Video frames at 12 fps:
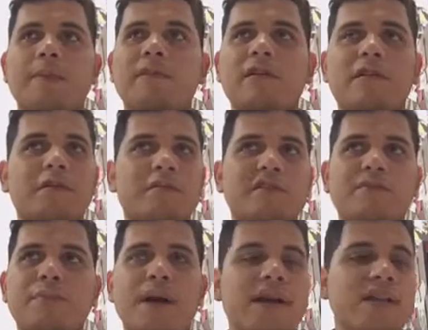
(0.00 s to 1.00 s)
some
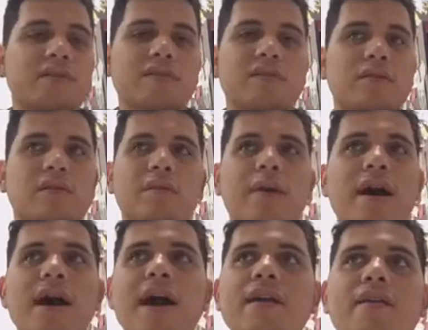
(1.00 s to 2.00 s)
spines on the
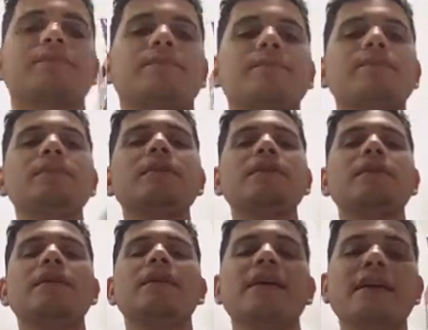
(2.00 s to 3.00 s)
back.
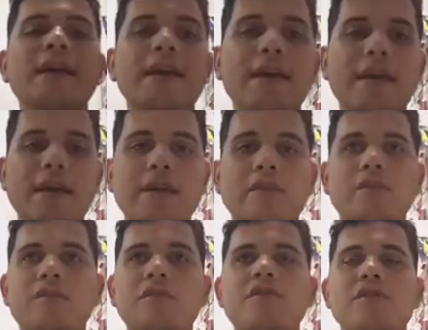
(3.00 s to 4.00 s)
In
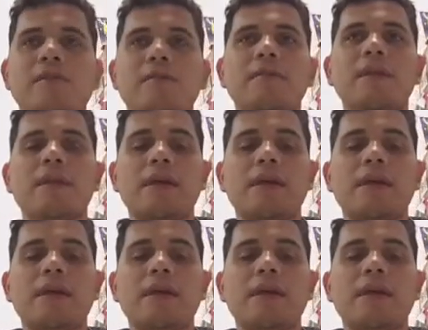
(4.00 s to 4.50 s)
conclusion,